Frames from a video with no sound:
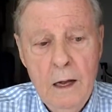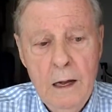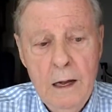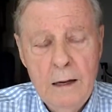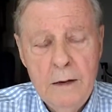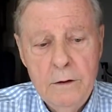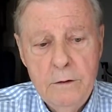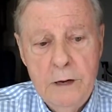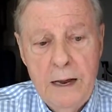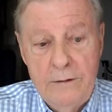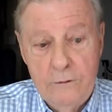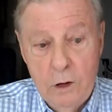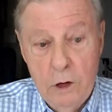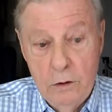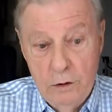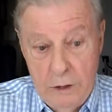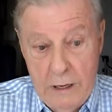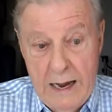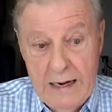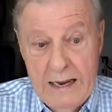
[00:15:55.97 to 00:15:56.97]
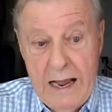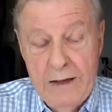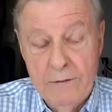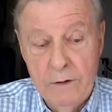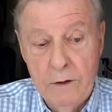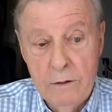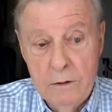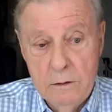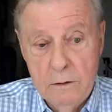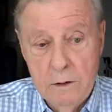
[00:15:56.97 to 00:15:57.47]
and you had to you had to
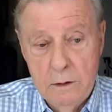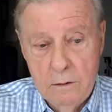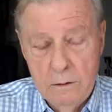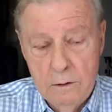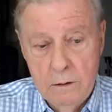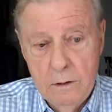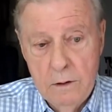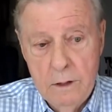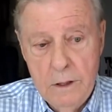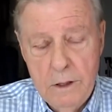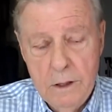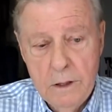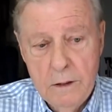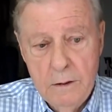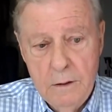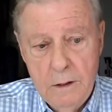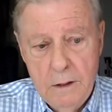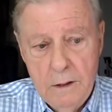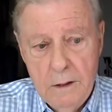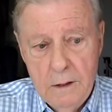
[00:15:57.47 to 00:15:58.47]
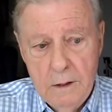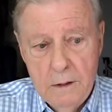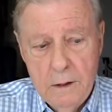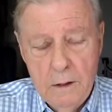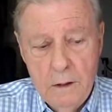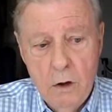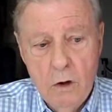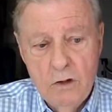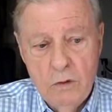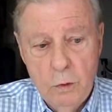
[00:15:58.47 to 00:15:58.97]
have the the, uh,
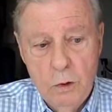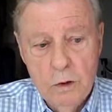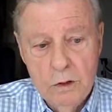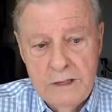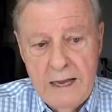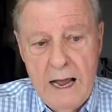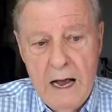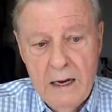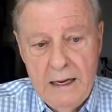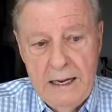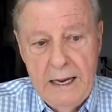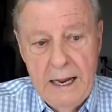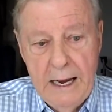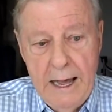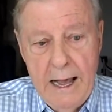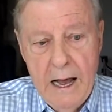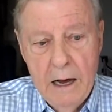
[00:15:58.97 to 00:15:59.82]
the nose wheel down to get